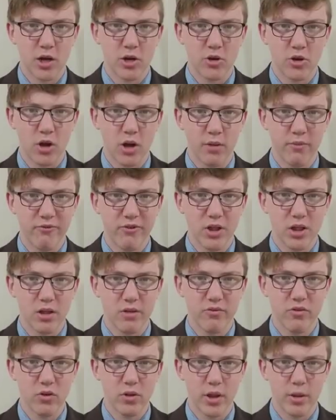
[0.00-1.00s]
are Time
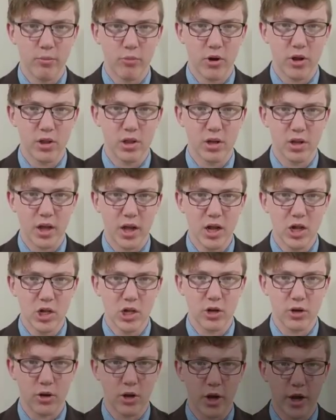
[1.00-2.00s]
Festival and Presentation